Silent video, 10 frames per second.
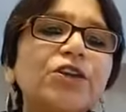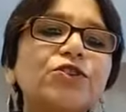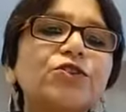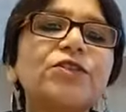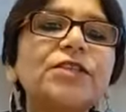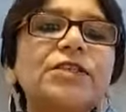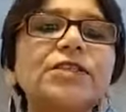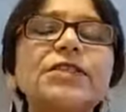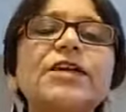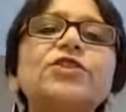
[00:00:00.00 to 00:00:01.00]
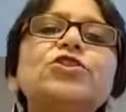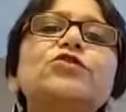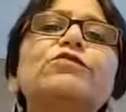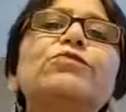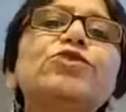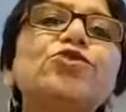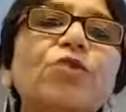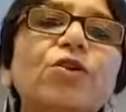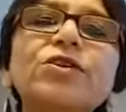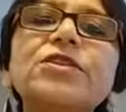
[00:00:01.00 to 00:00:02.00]
So this sense of
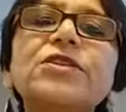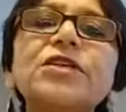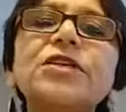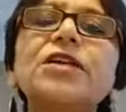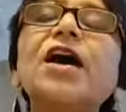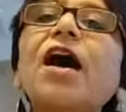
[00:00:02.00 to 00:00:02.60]
maturity,